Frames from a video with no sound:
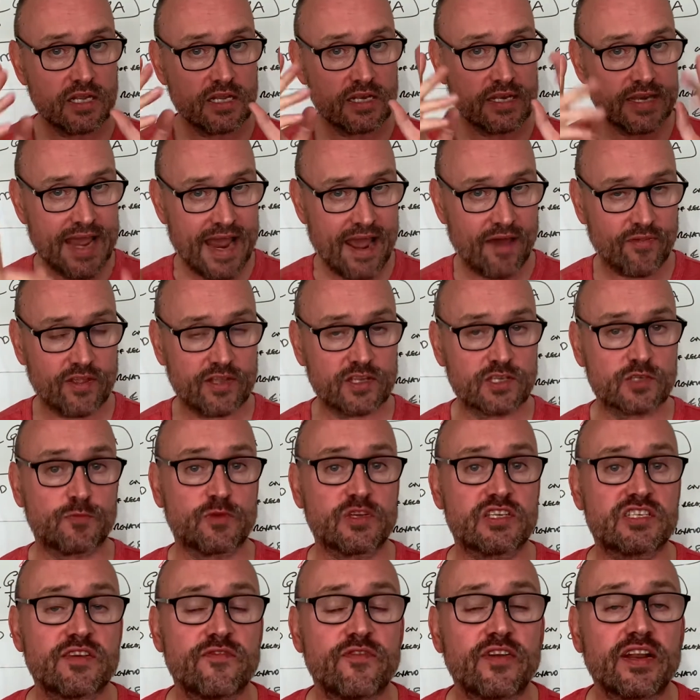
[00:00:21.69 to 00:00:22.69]
Now, then,
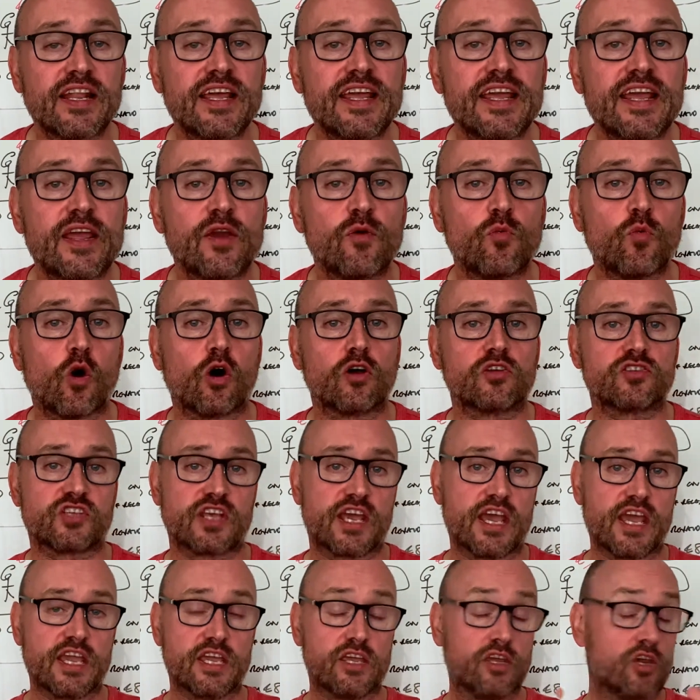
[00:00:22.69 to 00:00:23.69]
specifically, it was
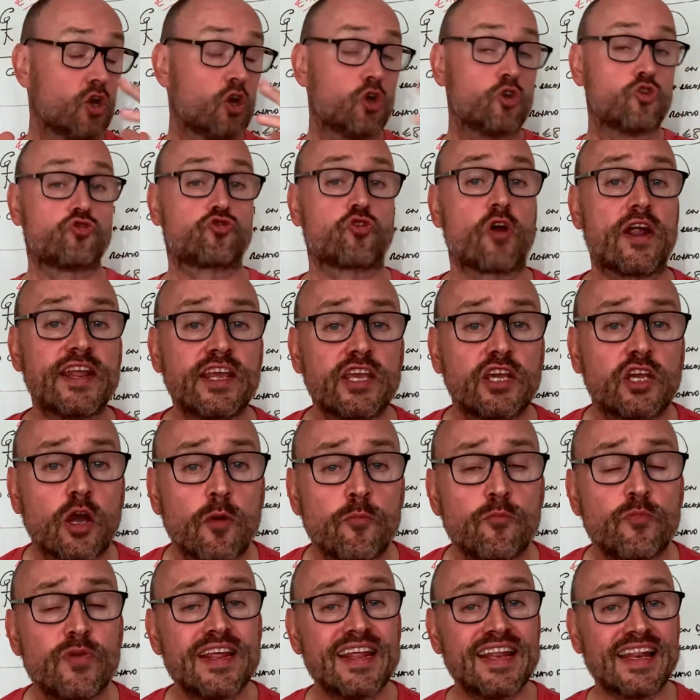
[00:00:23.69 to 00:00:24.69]
a trading
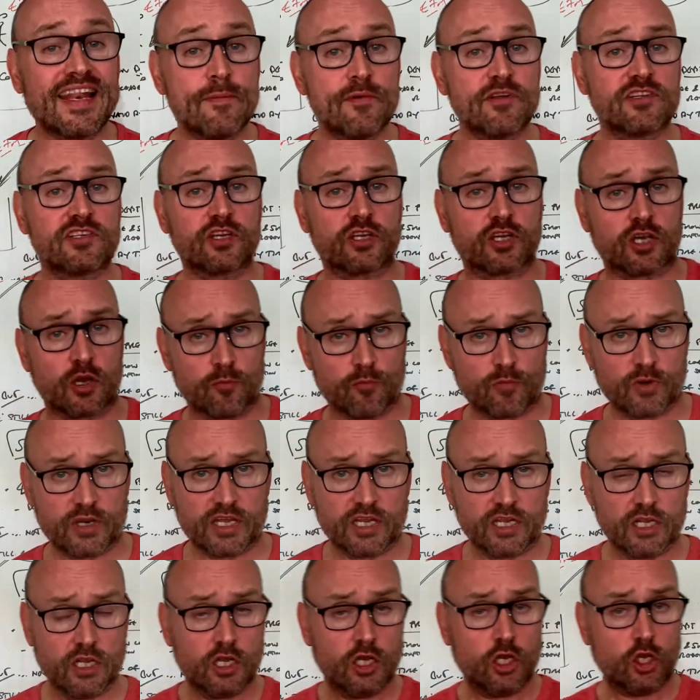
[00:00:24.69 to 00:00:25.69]
company, limited
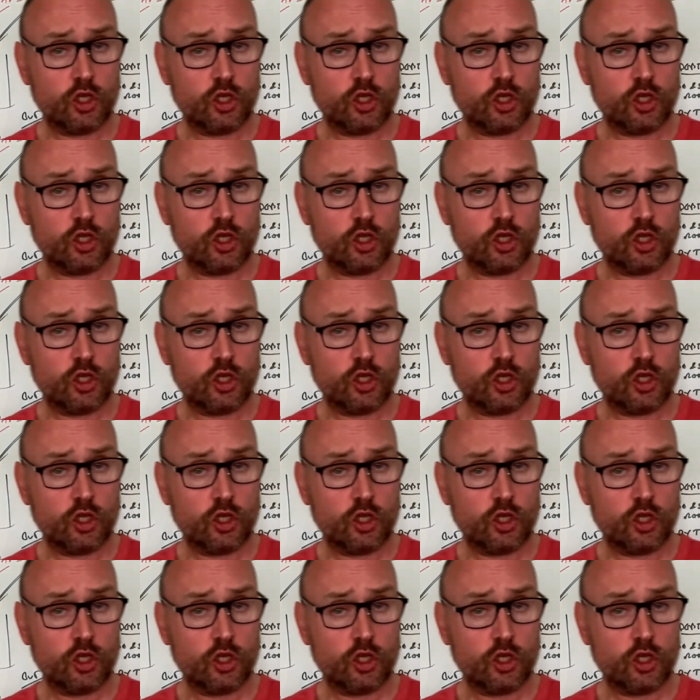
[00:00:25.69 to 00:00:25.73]
company,